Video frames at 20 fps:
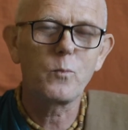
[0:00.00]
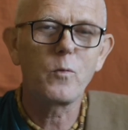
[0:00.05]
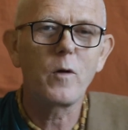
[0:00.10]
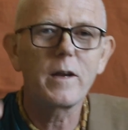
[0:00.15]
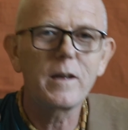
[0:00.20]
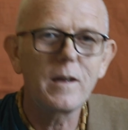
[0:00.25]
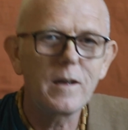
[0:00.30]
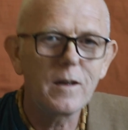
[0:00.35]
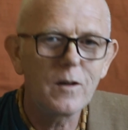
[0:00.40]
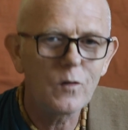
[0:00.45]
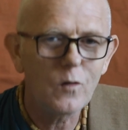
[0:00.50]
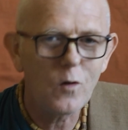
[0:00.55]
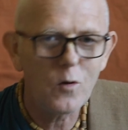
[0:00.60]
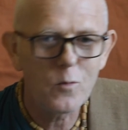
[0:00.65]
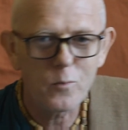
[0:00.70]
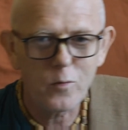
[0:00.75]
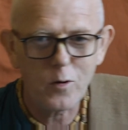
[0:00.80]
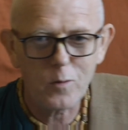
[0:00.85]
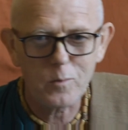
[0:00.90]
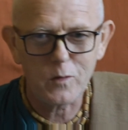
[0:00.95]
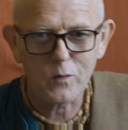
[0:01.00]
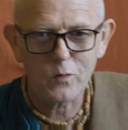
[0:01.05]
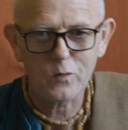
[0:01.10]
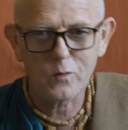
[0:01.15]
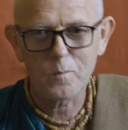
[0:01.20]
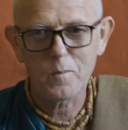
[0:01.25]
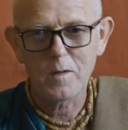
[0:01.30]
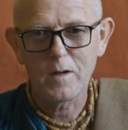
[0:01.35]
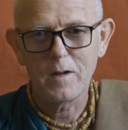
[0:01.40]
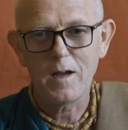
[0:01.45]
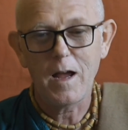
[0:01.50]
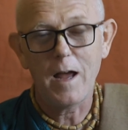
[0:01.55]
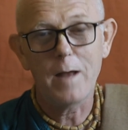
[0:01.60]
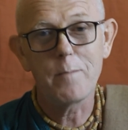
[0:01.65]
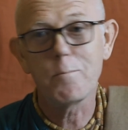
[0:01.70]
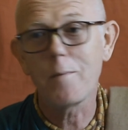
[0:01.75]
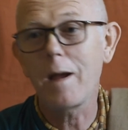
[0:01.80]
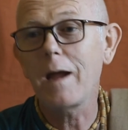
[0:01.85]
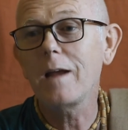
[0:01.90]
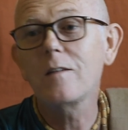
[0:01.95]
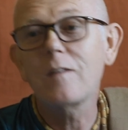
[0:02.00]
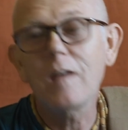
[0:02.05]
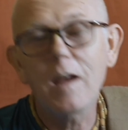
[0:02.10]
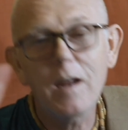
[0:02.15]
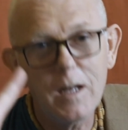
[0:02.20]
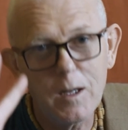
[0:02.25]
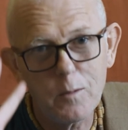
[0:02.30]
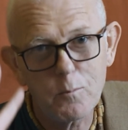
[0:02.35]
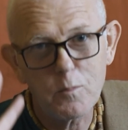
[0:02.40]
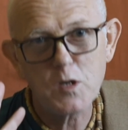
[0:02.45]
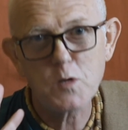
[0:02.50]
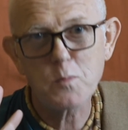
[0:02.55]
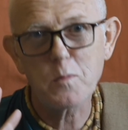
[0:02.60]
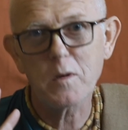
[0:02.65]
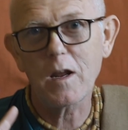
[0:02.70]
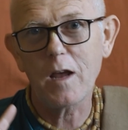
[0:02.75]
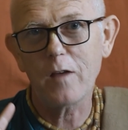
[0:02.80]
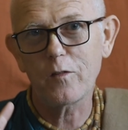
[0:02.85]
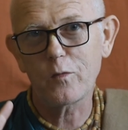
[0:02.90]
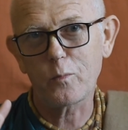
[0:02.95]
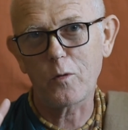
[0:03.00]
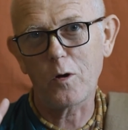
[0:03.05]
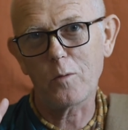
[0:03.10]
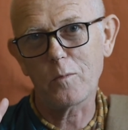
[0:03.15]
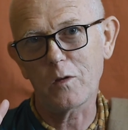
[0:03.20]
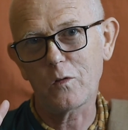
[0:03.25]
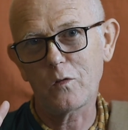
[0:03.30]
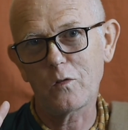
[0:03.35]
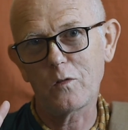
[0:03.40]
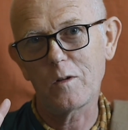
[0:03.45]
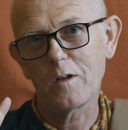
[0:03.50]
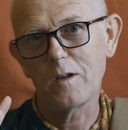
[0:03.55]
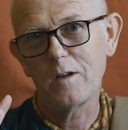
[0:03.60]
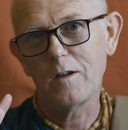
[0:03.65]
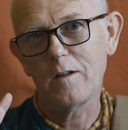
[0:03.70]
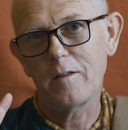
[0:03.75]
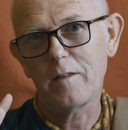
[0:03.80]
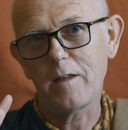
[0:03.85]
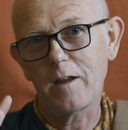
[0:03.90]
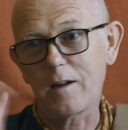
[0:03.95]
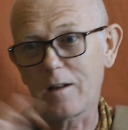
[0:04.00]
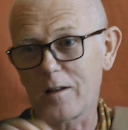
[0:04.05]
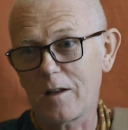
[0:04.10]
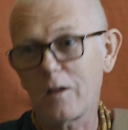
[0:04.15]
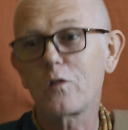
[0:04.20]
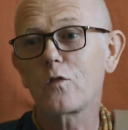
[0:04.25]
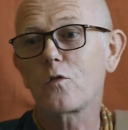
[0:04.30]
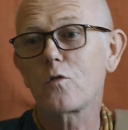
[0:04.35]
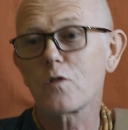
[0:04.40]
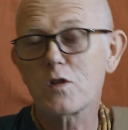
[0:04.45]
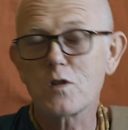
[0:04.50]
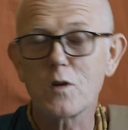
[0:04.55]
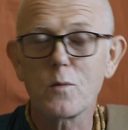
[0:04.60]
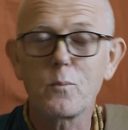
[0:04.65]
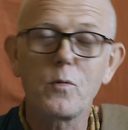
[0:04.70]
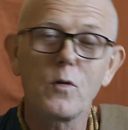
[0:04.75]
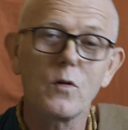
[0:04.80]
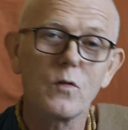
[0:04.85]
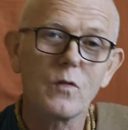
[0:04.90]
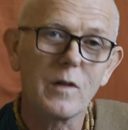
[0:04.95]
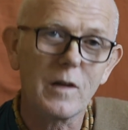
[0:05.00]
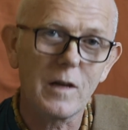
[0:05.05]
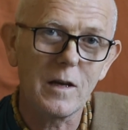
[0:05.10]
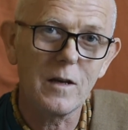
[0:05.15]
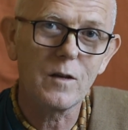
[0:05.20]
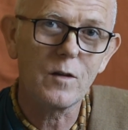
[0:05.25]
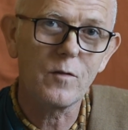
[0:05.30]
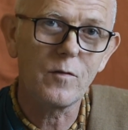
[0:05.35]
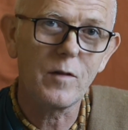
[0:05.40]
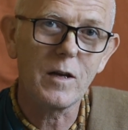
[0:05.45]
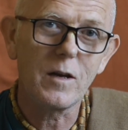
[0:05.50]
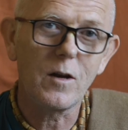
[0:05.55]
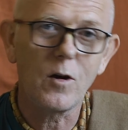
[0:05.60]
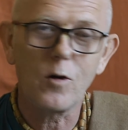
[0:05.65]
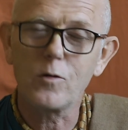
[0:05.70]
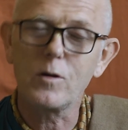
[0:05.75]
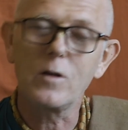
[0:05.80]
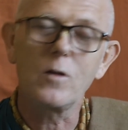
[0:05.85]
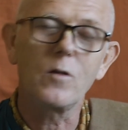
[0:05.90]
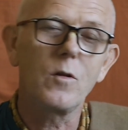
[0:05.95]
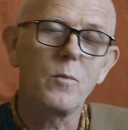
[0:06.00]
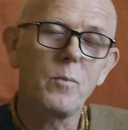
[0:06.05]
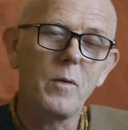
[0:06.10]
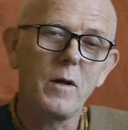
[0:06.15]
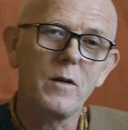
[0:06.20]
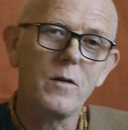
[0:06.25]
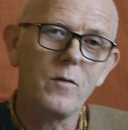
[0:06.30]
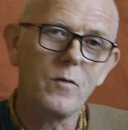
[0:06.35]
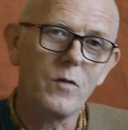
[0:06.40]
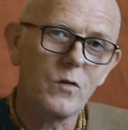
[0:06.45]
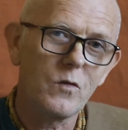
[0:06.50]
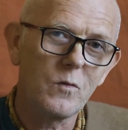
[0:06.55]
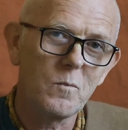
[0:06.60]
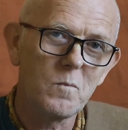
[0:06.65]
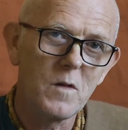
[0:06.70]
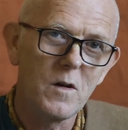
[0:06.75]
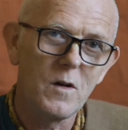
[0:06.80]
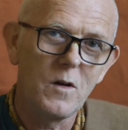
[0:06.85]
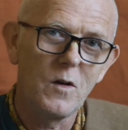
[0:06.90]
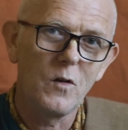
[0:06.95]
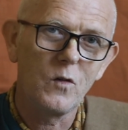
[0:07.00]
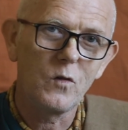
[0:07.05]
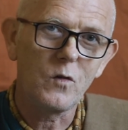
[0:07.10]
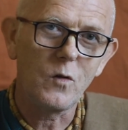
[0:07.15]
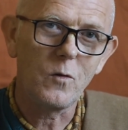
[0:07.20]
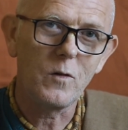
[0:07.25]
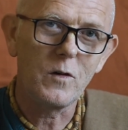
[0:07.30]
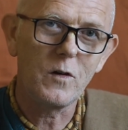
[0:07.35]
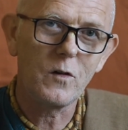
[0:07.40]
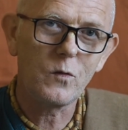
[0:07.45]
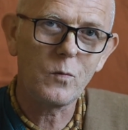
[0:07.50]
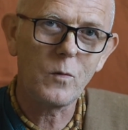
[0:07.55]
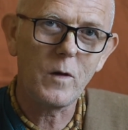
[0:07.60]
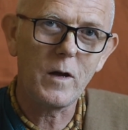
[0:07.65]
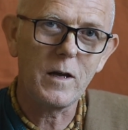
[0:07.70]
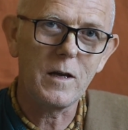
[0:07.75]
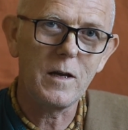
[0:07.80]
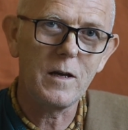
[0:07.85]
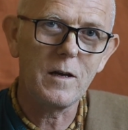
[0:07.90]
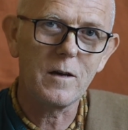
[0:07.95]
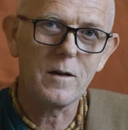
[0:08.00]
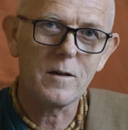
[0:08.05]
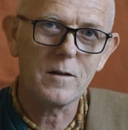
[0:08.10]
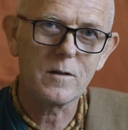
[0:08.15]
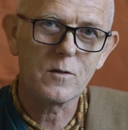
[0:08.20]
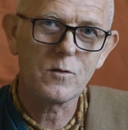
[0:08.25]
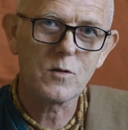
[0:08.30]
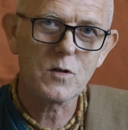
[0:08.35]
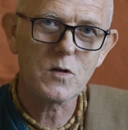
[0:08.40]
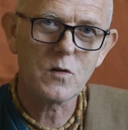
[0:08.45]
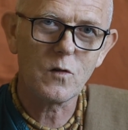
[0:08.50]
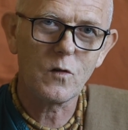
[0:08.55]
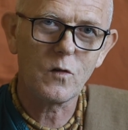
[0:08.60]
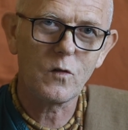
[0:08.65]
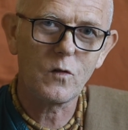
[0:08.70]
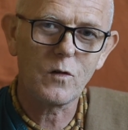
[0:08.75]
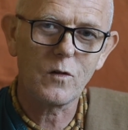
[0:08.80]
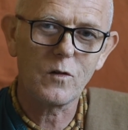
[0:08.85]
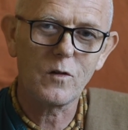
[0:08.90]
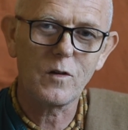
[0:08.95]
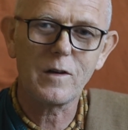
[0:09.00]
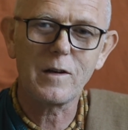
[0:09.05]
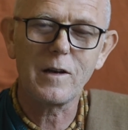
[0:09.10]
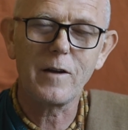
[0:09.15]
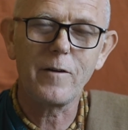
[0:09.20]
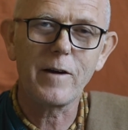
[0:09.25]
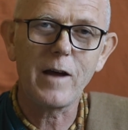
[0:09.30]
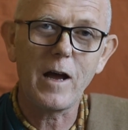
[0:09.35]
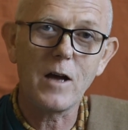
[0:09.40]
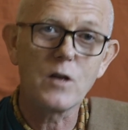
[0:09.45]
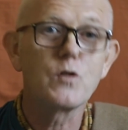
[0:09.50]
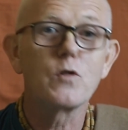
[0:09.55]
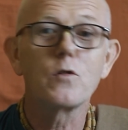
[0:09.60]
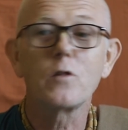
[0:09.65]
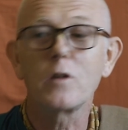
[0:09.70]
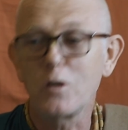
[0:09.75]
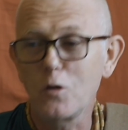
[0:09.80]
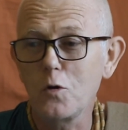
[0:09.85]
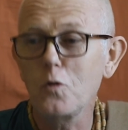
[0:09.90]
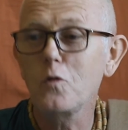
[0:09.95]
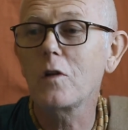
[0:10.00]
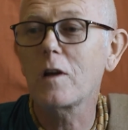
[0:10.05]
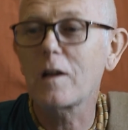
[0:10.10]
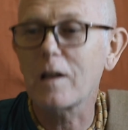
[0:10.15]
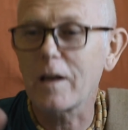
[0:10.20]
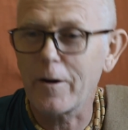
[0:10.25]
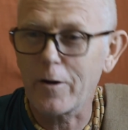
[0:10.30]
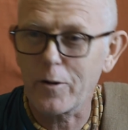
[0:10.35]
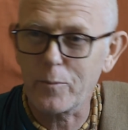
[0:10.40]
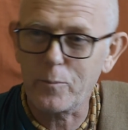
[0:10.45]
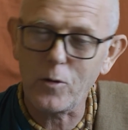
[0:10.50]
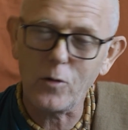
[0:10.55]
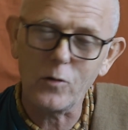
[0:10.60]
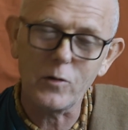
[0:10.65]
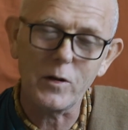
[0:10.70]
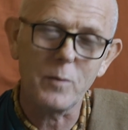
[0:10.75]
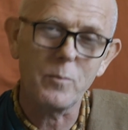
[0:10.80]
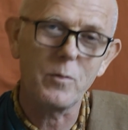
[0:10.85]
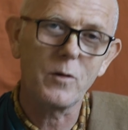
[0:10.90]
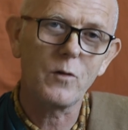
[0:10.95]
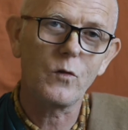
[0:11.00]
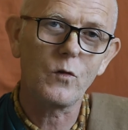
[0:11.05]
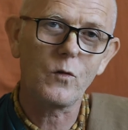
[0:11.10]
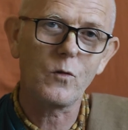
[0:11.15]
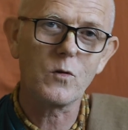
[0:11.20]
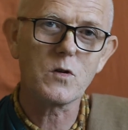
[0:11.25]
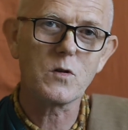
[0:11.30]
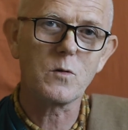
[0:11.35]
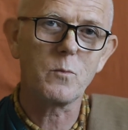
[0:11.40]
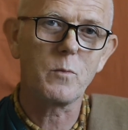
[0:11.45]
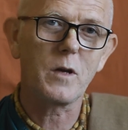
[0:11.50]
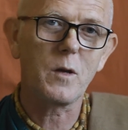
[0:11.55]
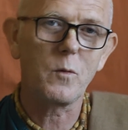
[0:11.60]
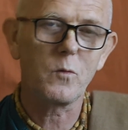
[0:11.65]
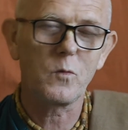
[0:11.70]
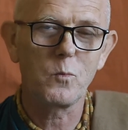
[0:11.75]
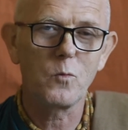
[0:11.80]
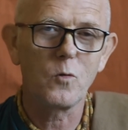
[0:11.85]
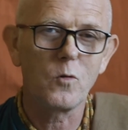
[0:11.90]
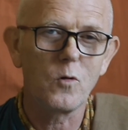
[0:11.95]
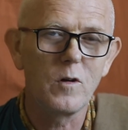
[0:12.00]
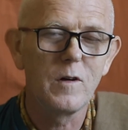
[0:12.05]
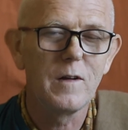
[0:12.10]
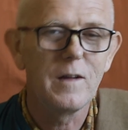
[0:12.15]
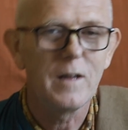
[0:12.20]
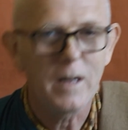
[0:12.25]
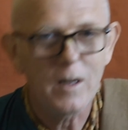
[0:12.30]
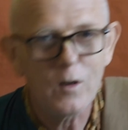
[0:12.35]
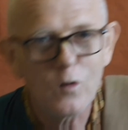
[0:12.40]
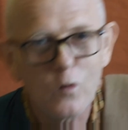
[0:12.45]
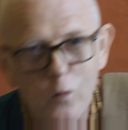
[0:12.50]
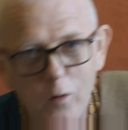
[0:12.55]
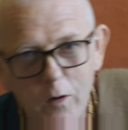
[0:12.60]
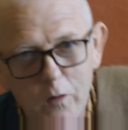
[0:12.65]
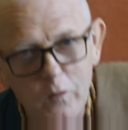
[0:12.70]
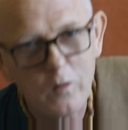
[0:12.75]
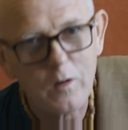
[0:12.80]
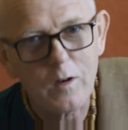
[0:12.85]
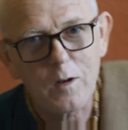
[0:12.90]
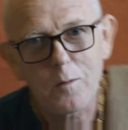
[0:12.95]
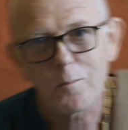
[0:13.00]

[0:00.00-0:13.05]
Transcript: breaking his own promise and maintaining Bhishma Dev's promise that unless Krishna personally intervene, I'll kill the Pandavas. So in this way here, Krishna is declaring, Arjuna, you declare it boldly, because Krishna becomes more interested